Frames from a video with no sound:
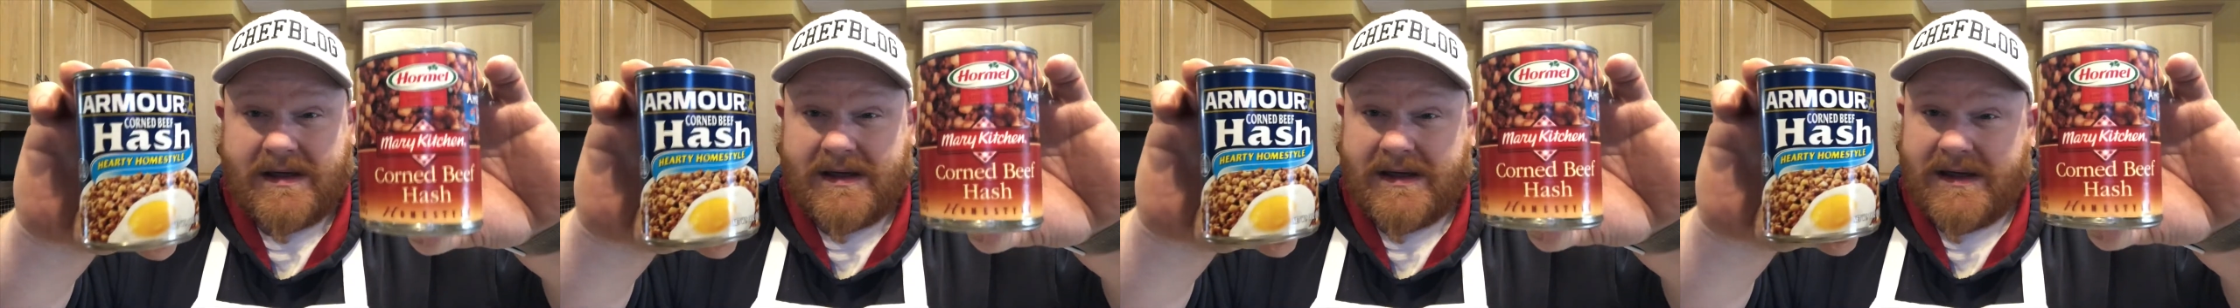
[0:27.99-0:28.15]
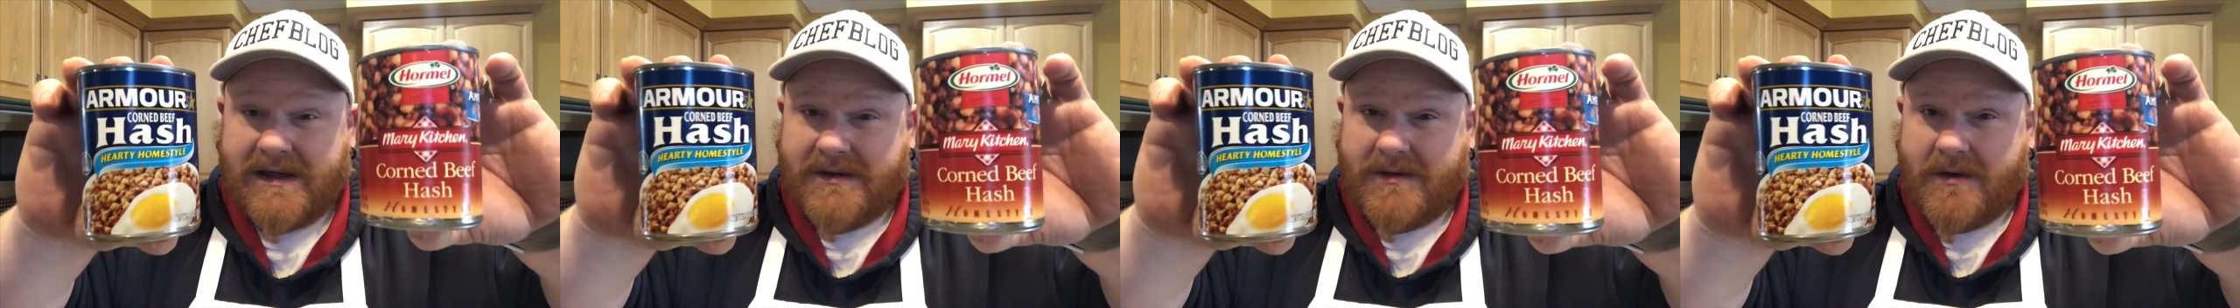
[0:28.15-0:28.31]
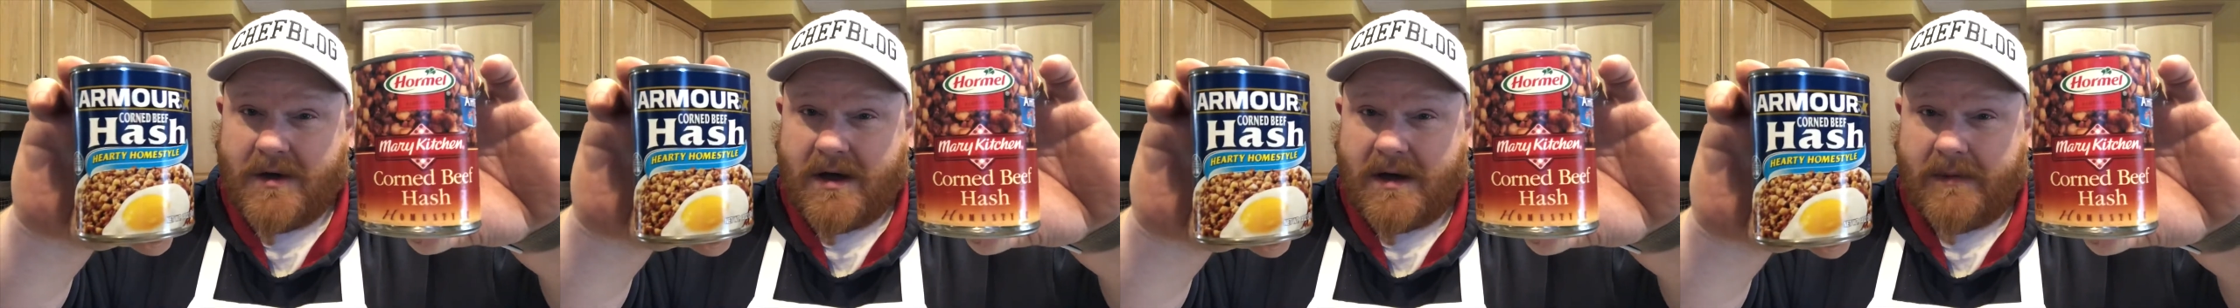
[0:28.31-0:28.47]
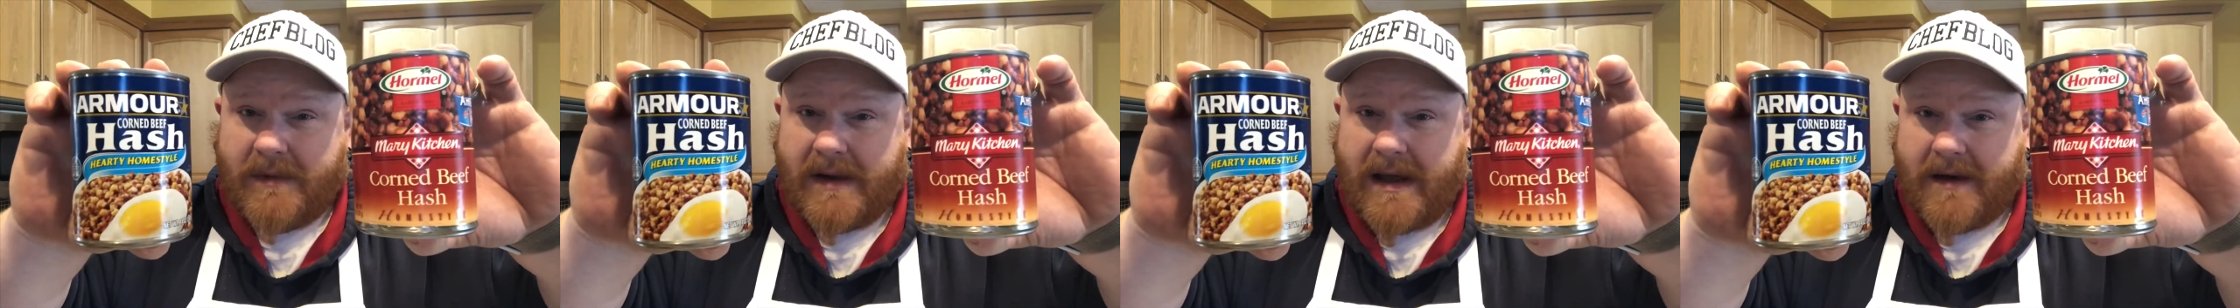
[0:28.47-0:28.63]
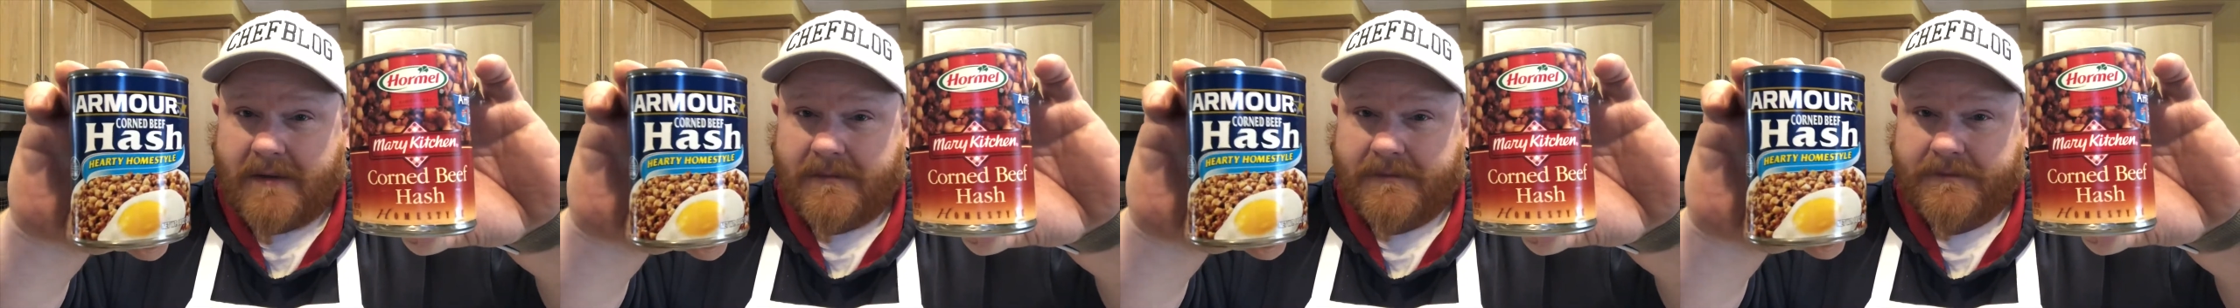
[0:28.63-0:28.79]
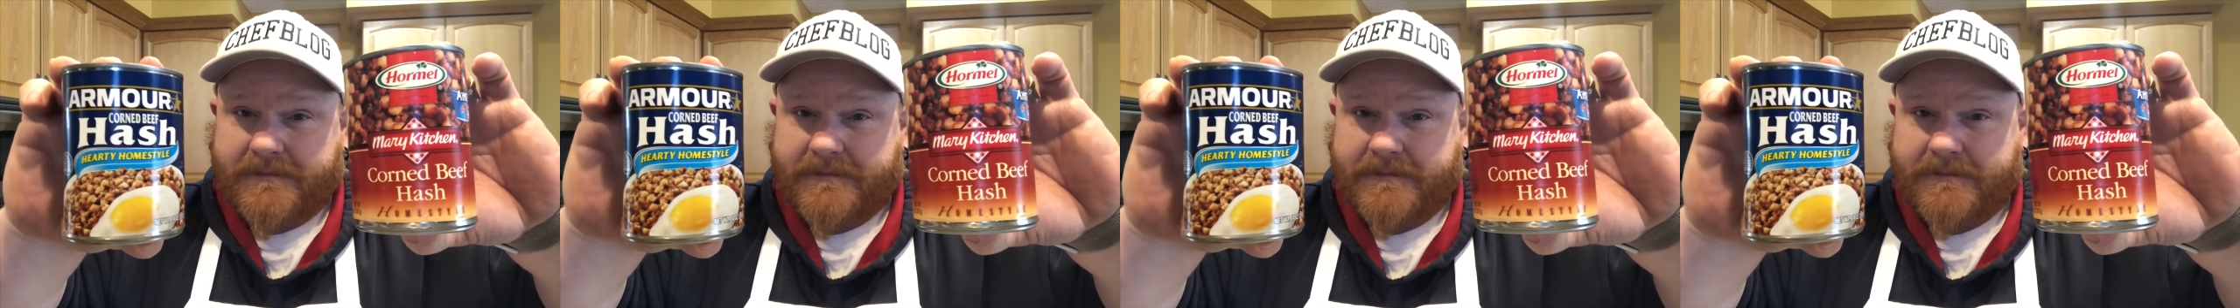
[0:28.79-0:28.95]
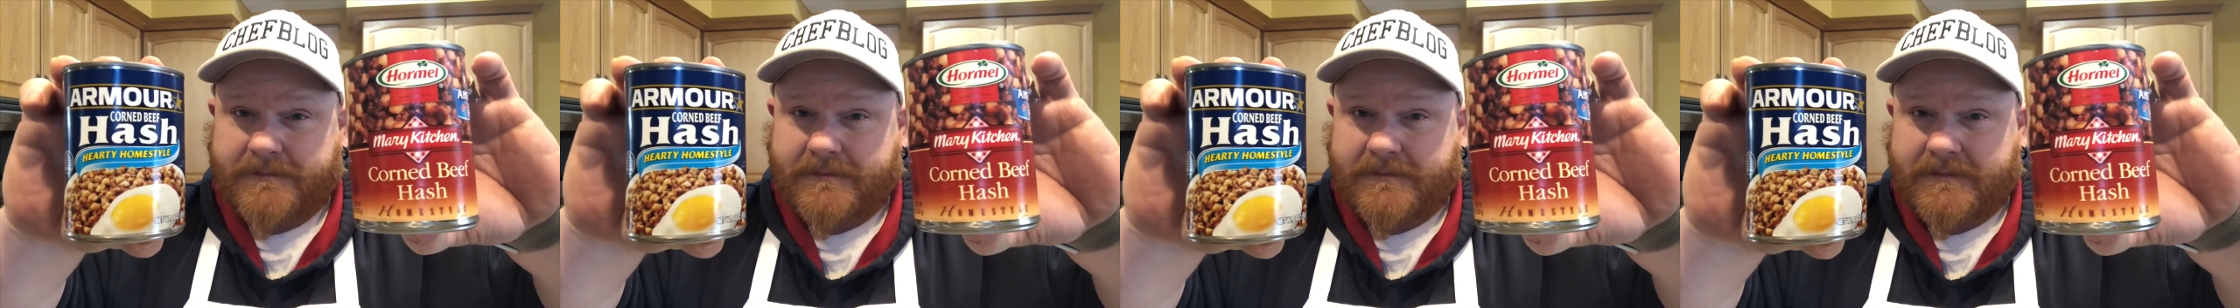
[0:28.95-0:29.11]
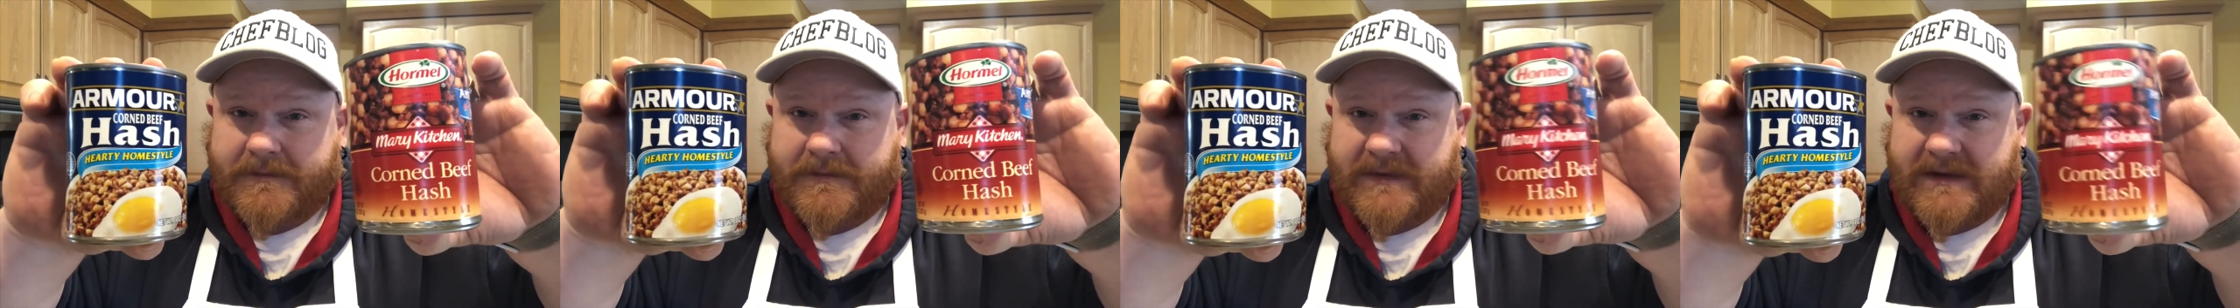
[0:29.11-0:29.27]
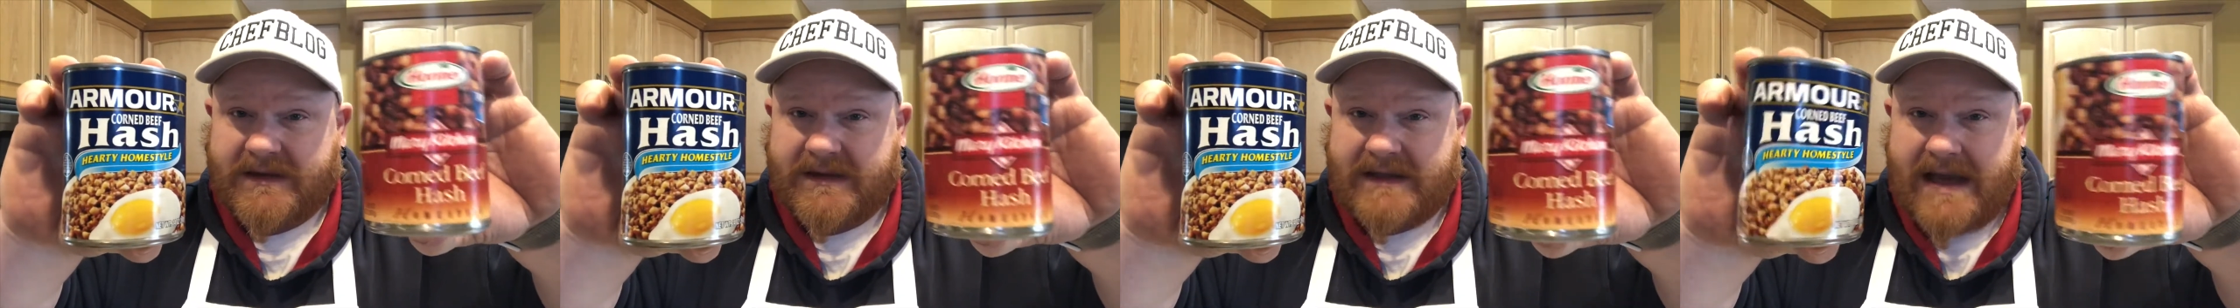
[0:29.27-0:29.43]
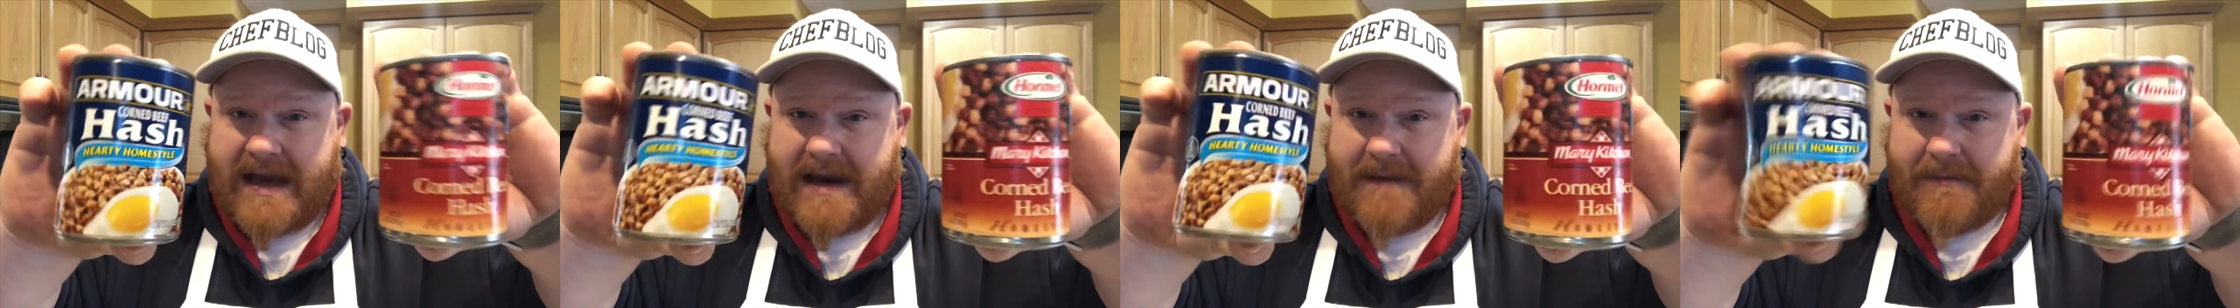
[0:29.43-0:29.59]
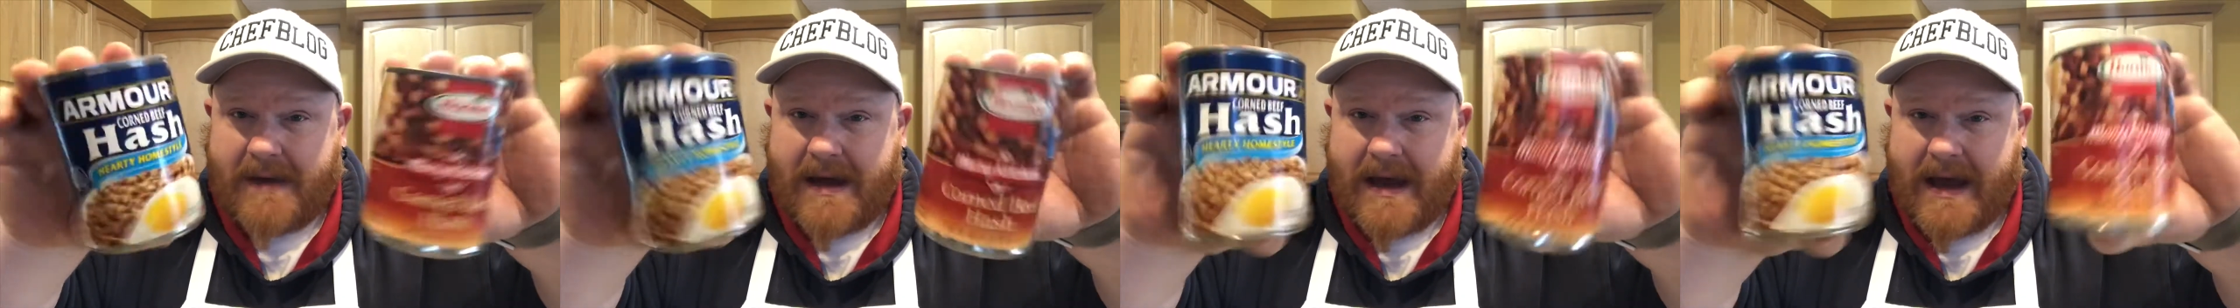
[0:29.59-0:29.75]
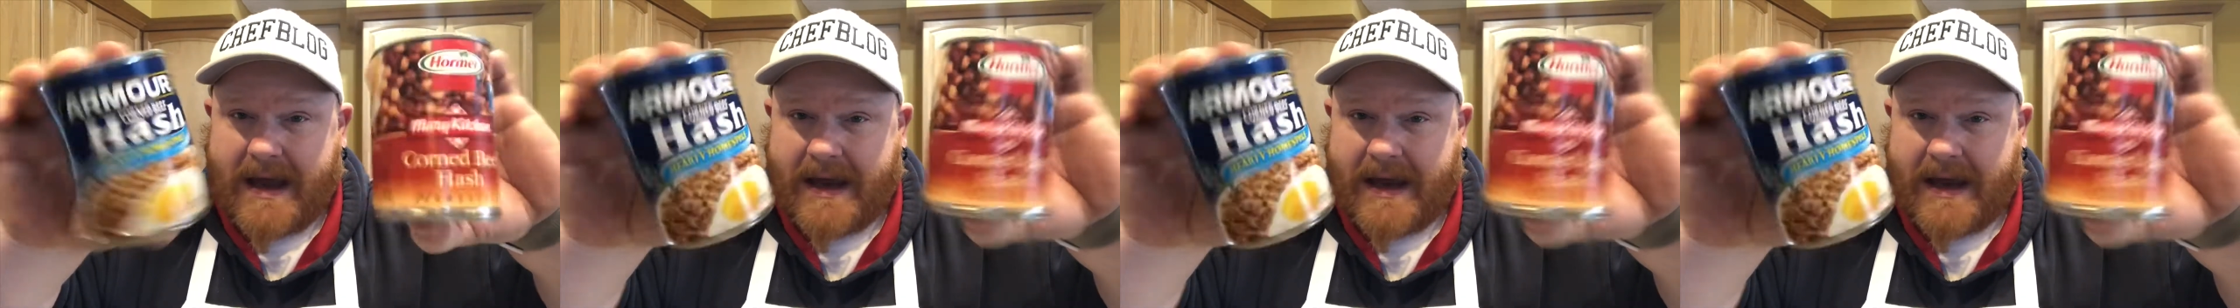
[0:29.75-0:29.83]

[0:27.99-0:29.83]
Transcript: and talk about them. Stand by.